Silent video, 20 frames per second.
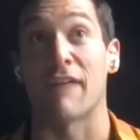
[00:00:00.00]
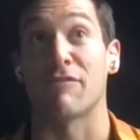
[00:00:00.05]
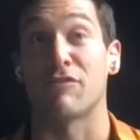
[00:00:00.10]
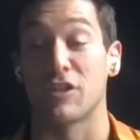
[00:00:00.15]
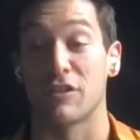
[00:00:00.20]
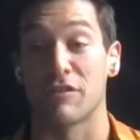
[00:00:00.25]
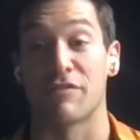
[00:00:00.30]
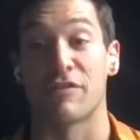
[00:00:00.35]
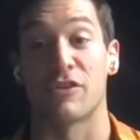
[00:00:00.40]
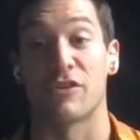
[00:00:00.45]
after
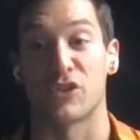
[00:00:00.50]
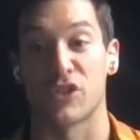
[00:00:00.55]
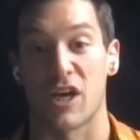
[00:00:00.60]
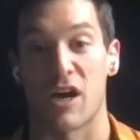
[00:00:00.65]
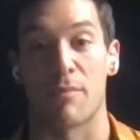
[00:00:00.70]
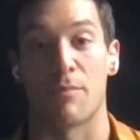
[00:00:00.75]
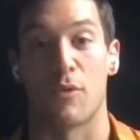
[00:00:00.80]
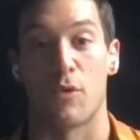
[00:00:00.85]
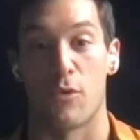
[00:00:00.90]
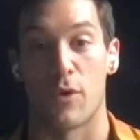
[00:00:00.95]
the first
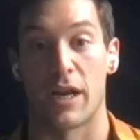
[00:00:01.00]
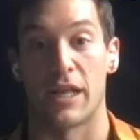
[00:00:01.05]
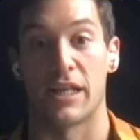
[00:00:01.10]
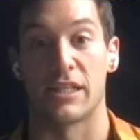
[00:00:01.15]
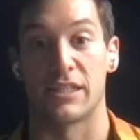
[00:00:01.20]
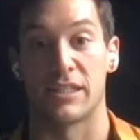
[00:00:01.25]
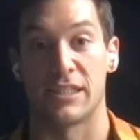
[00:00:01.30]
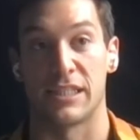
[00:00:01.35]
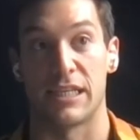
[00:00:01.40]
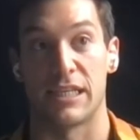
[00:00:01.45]
couple, when it
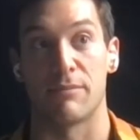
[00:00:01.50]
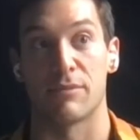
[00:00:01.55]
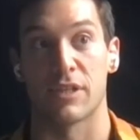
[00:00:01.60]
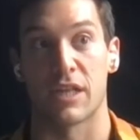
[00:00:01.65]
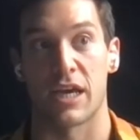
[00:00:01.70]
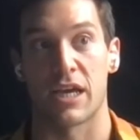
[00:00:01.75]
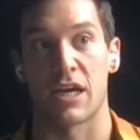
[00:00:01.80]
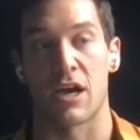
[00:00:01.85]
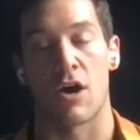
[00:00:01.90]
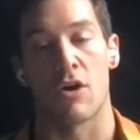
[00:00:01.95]
seemed
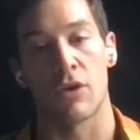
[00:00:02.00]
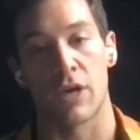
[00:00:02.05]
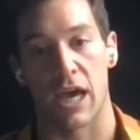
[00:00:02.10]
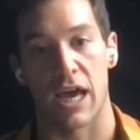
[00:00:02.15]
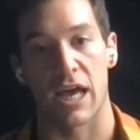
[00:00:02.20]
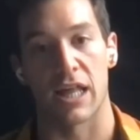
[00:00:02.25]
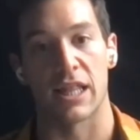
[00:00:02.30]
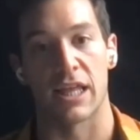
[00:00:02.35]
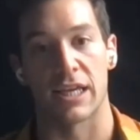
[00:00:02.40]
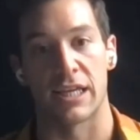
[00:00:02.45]
like,
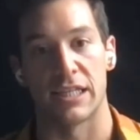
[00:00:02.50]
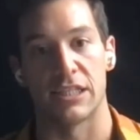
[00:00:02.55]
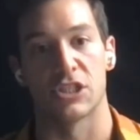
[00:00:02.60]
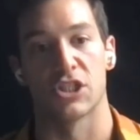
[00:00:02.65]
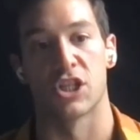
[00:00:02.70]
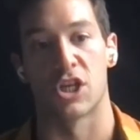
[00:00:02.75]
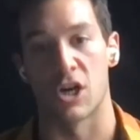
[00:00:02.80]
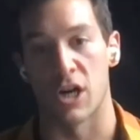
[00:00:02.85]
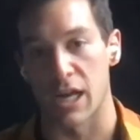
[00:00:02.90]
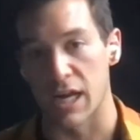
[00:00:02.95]
okay, like he's
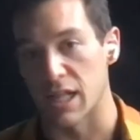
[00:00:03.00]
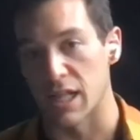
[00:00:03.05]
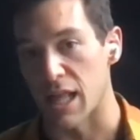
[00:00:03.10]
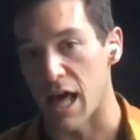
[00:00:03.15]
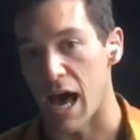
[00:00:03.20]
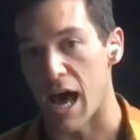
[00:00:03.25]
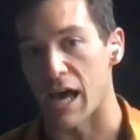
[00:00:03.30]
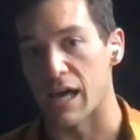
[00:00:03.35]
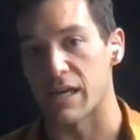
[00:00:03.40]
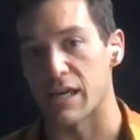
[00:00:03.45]
learning a
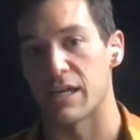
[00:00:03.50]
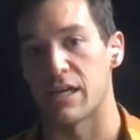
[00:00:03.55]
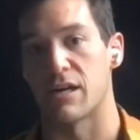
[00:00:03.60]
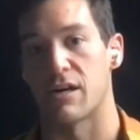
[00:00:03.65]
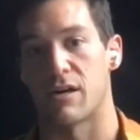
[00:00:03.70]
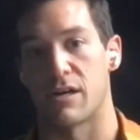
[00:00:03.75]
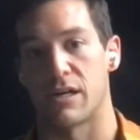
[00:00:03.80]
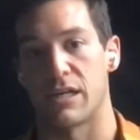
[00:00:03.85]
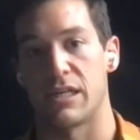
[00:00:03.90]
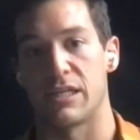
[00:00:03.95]
lot
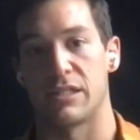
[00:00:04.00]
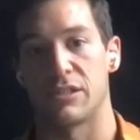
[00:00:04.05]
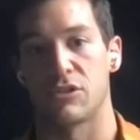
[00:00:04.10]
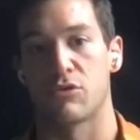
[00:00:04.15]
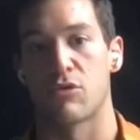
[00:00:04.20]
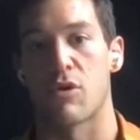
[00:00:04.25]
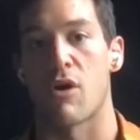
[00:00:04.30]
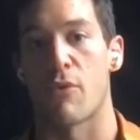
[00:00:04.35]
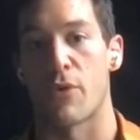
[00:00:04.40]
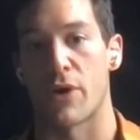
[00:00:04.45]
here, he's
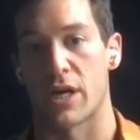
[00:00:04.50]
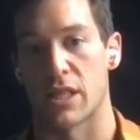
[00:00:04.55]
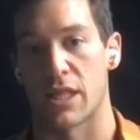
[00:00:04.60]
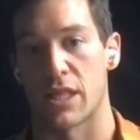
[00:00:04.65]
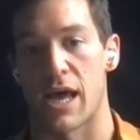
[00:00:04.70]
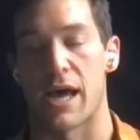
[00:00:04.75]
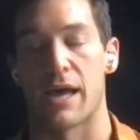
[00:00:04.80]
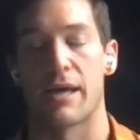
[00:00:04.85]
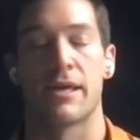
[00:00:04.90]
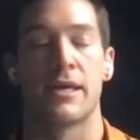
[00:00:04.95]
growing a
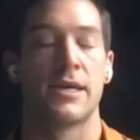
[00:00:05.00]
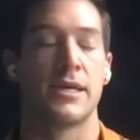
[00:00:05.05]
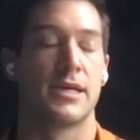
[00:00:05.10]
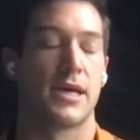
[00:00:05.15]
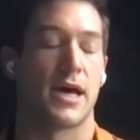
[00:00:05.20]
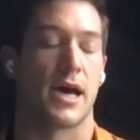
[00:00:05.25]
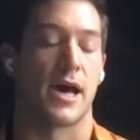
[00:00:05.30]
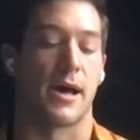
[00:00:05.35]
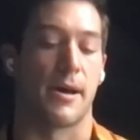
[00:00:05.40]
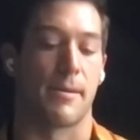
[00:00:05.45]

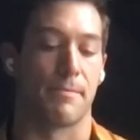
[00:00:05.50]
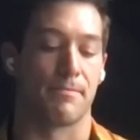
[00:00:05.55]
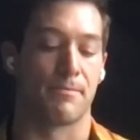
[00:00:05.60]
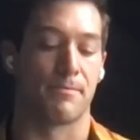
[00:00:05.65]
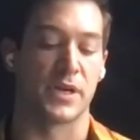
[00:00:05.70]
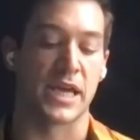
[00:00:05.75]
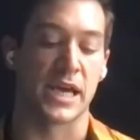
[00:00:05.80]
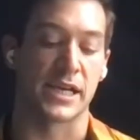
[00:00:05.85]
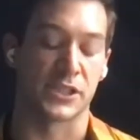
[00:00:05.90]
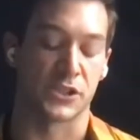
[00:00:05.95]
lot.
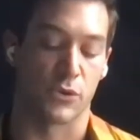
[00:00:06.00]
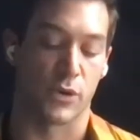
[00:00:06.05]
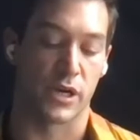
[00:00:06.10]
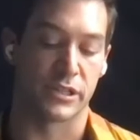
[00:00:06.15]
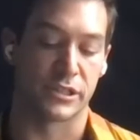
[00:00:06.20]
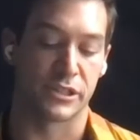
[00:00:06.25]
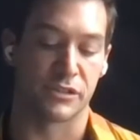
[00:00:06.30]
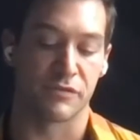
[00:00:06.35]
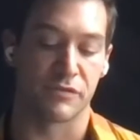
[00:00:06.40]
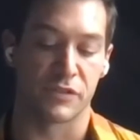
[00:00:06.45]
But yeah, so I
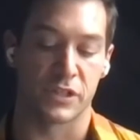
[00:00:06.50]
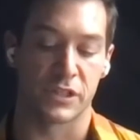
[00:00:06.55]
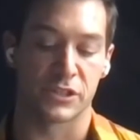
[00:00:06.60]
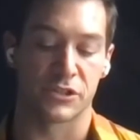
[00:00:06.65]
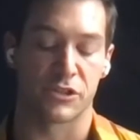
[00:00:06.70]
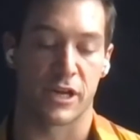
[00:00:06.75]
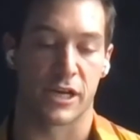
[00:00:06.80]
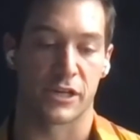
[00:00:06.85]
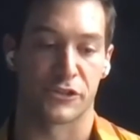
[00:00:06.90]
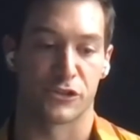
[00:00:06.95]
auditioned for the
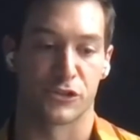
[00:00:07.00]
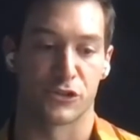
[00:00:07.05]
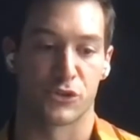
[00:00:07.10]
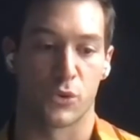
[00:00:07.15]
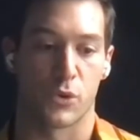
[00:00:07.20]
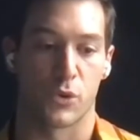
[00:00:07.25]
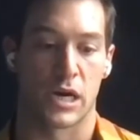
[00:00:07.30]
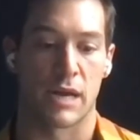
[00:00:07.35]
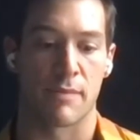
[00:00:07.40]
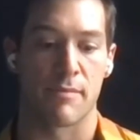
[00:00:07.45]
international
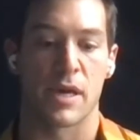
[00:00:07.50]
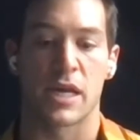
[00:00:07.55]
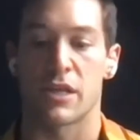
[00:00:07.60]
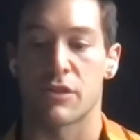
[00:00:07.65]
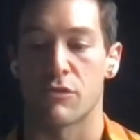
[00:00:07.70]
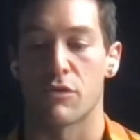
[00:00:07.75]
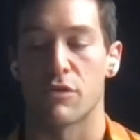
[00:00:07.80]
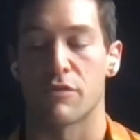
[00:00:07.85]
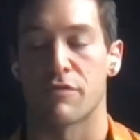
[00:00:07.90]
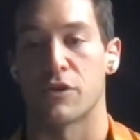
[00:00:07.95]
tour and I made it
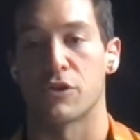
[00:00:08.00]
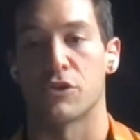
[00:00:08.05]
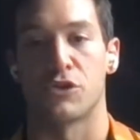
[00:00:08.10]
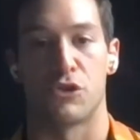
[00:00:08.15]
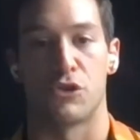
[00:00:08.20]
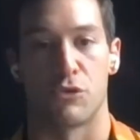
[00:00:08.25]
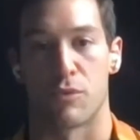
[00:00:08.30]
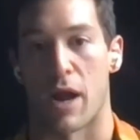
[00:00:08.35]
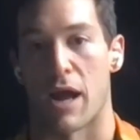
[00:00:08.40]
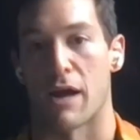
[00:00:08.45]
through the first
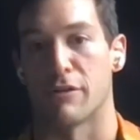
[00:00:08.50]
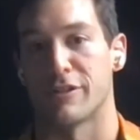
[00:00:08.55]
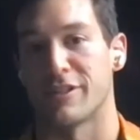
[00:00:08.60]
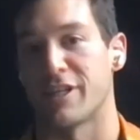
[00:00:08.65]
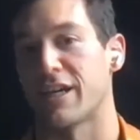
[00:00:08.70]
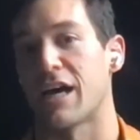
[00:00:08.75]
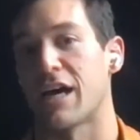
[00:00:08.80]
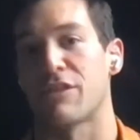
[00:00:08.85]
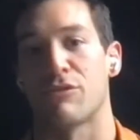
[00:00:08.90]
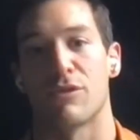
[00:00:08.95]
2 rounds.
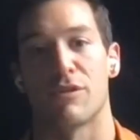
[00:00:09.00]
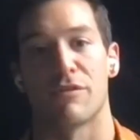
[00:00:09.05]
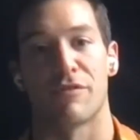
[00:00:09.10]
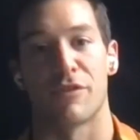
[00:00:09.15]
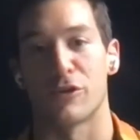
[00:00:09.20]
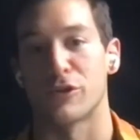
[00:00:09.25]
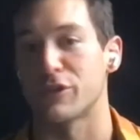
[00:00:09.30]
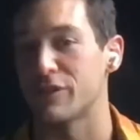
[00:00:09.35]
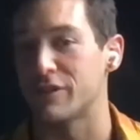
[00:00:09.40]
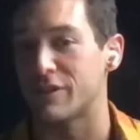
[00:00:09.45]
I got through the
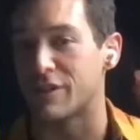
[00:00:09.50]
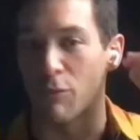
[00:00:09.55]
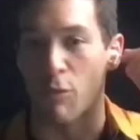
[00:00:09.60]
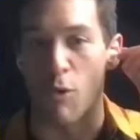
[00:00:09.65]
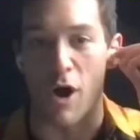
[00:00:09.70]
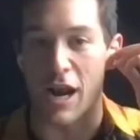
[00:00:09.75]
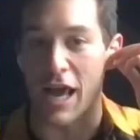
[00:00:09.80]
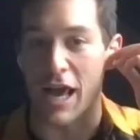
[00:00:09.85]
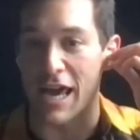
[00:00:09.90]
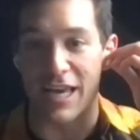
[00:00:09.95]

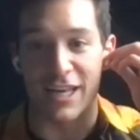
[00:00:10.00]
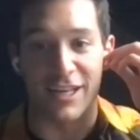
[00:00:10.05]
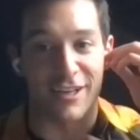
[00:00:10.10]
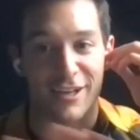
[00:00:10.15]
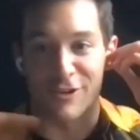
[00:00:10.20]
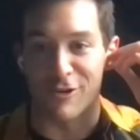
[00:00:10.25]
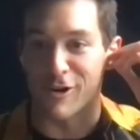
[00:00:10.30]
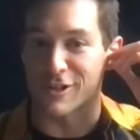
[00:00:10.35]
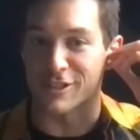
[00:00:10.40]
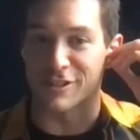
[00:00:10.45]
1-8
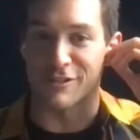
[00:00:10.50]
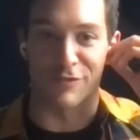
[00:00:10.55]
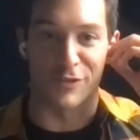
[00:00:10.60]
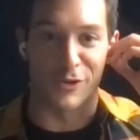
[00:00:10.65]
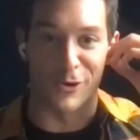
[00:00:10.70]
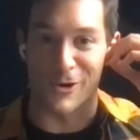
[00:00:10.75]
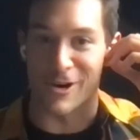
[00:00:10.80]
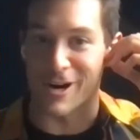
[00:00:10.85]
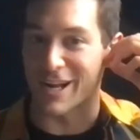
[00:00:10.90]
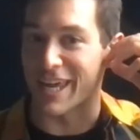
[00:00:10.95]
across the
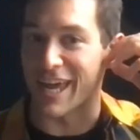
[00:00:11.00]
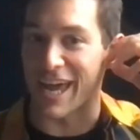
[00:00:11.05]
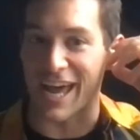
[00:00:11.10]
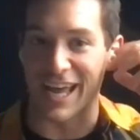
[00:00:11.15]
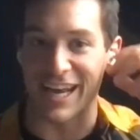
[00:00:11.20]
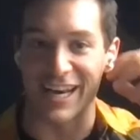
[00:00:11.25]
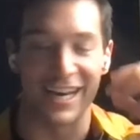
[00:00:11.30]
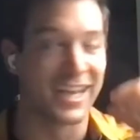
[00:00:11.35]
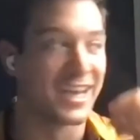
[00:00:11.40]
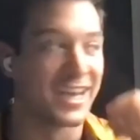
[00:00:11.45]
floor
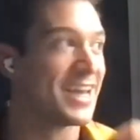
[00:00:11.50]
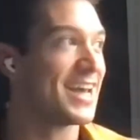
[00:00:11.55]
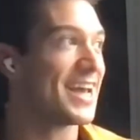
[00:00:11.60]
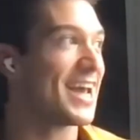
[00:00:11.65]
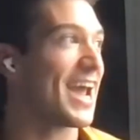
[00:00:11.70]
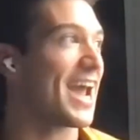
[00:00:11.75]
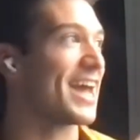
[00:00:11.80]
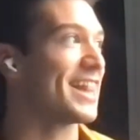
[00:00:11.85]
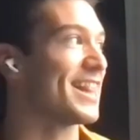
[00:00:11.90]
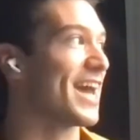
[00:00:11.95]
again,
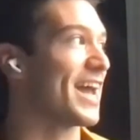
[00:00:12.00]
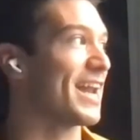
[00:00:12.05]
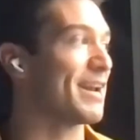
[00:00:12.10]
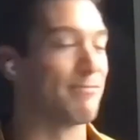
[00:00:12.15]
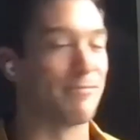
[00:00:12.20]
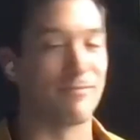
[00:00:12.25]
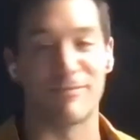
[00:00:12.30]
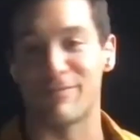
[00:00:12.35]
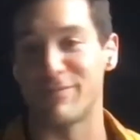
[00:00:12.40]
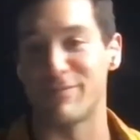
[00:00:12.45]
and
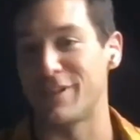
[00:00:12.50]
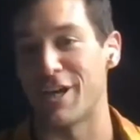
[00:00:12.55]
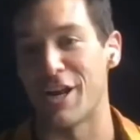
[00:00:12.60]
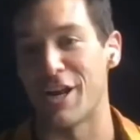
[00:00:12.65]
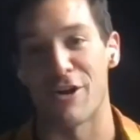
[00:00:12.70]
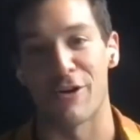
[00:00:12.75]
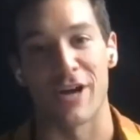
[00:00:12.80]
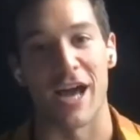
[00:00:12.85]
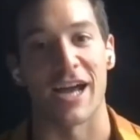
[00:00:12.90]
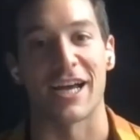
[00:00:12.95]
then,
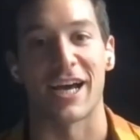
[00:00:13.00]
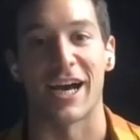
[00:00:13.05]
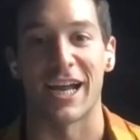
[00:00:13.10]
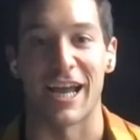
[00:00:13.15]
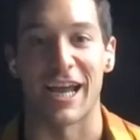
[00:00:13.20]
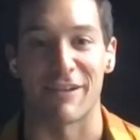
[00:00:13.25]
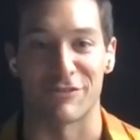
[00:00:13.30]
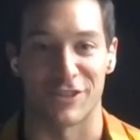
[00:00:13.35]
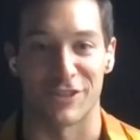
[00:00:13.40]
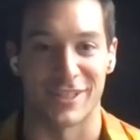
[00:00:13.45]
got cut
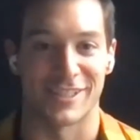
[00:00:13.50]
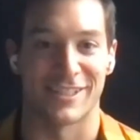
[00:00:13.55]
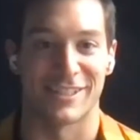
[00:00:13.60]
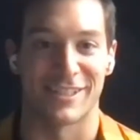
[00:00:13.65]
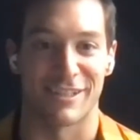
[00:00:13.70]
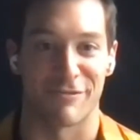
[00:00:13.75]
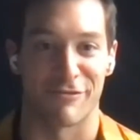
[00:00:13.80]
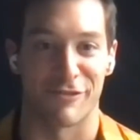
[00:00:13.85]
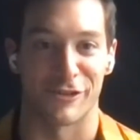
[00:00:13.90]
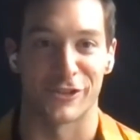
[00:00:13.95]
after
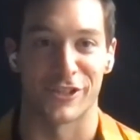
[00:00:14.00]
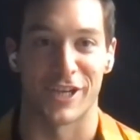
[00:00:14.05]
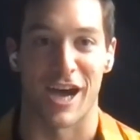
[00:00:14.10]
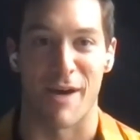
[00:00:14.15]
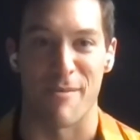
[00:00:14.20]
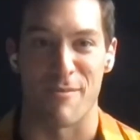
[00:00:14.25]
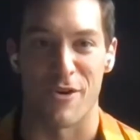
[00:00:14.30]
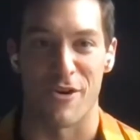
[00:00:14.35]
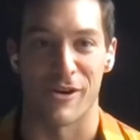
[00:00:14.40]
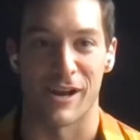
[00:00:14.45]
the first
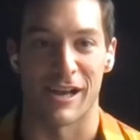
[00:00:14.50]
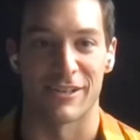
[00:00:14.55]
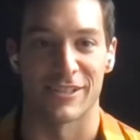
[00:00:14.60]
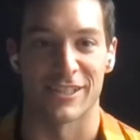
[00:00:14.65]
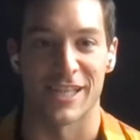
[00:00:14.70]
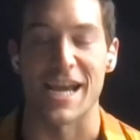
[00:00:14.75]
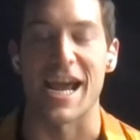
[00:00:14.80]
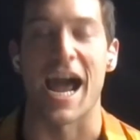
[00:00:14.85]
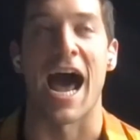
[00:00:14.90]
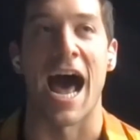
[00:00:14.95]
combo. And I was
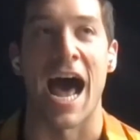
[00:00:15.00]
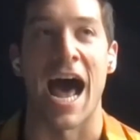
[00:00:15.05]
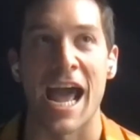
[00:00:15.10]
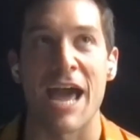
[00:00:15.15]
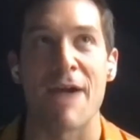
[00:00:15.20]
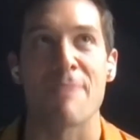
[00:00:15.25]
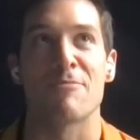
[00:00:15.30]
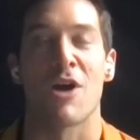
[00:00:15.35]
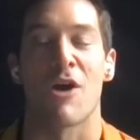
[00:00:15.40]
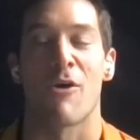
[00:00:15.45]
like, I
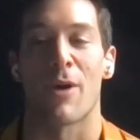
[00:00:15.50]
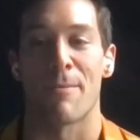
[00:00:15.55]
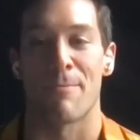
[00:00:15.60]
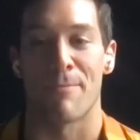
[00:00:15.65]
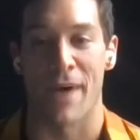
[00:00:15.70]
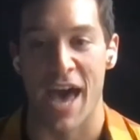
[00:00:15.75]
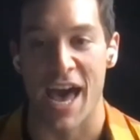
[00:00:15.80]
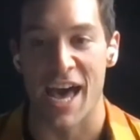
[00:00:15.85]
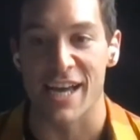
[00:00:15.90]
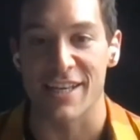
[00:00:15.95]
am going
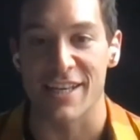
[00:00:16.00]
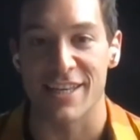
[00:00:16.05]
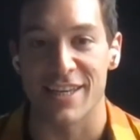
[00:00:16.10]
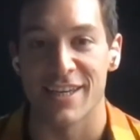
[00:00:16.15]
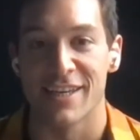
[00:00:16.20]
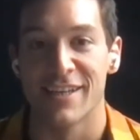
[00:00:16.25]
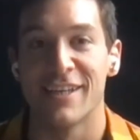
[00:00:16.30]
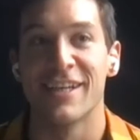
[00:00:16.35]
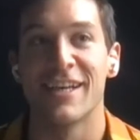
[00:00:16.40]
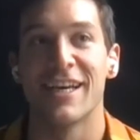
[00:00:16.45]
back
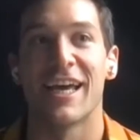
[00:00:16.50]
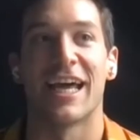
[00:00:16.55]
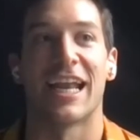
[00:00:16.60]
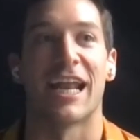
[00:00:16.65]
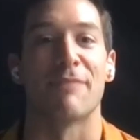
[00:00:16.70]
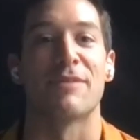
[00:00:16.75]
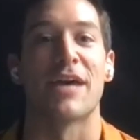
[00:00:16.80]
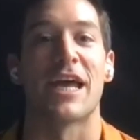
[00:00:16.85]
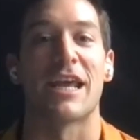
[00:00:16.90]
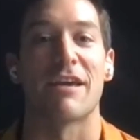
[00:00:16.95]
and
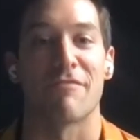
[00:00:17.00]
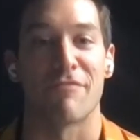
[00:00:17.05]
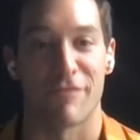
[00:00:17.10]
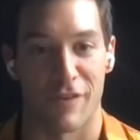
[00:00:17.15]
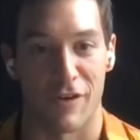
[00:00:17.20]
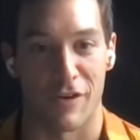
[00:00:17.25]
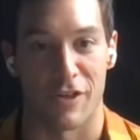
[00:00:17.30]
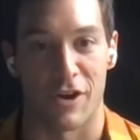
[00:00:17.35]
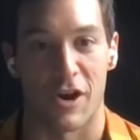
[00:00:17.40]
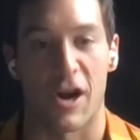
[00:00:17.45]
I'm getting
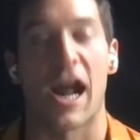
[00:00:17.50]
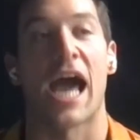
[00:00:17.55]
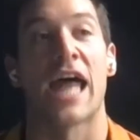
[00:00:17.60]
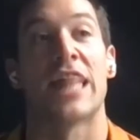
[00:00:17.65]
further.